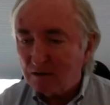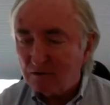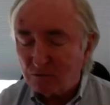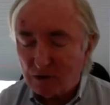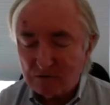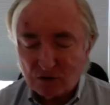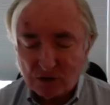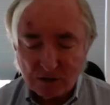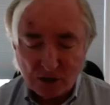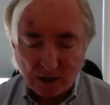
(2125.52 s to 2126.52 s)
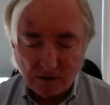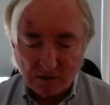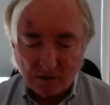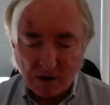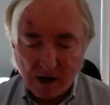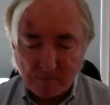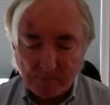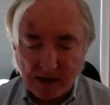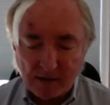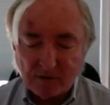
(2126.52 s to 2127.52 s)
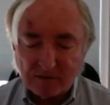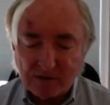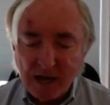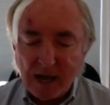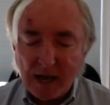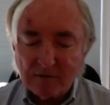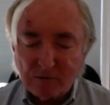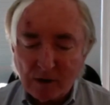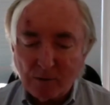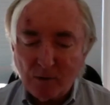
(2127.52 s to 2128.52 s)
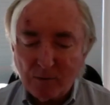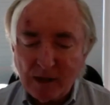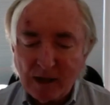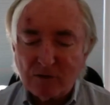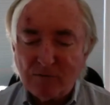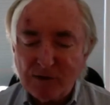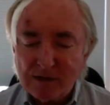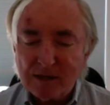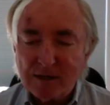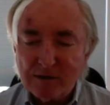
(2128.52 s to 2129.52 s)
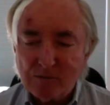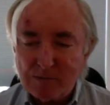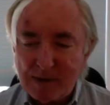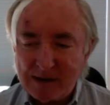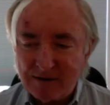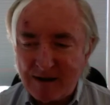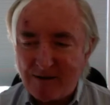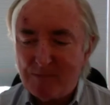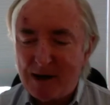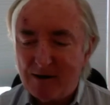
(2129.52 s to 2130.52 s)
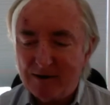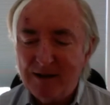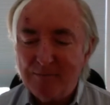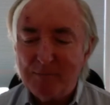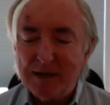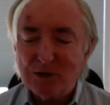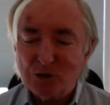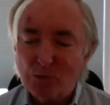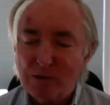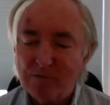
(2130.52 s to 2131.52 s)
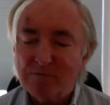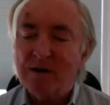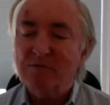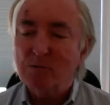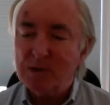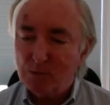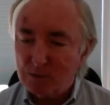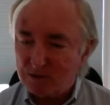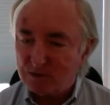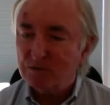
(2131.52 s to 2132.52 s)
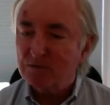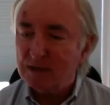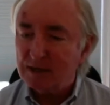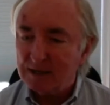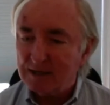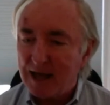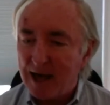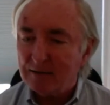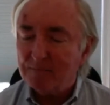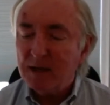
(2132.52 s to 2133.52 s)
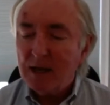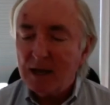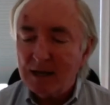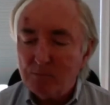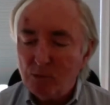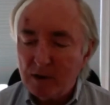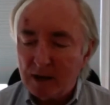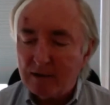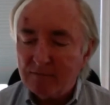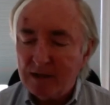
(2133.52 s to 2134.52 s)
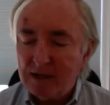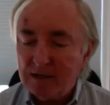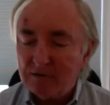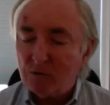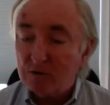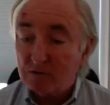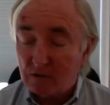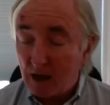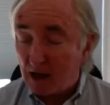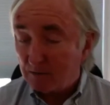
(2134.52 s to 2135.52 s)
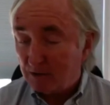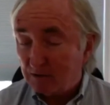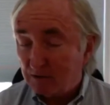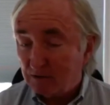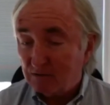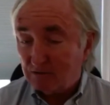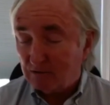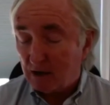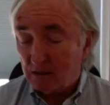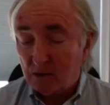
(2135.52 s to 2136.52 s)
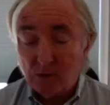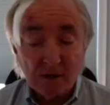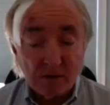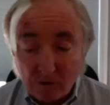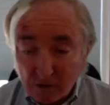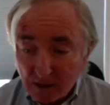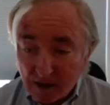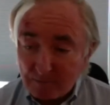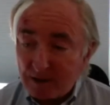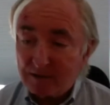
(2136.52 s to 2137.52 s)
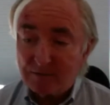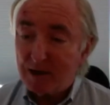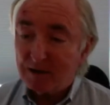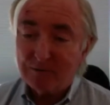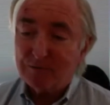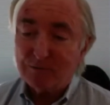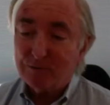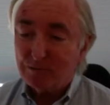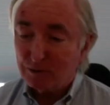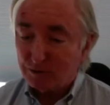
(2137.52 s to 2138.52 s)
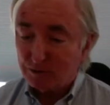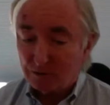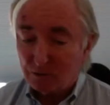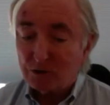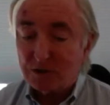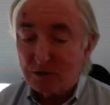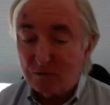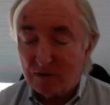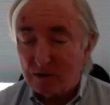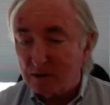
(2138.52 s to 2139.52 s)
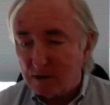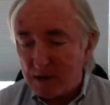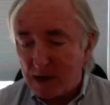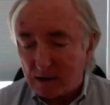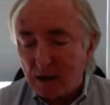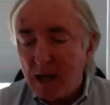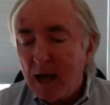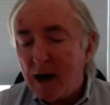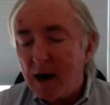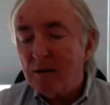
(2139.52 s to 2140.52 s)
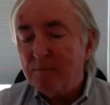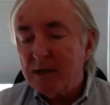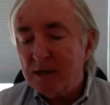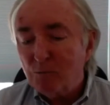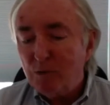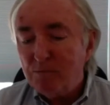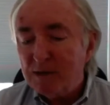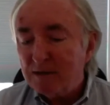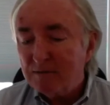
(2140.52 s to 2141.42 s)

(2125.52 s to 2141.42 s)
transgender efforts. And so we actually feel a little bit better now about making sure we've involved the people who are serving in that. And boy, have they taught us a lot, because this is the kind of thing we didn't learn a lot about in medical school. Most of the nurses knew very little about it. And we've been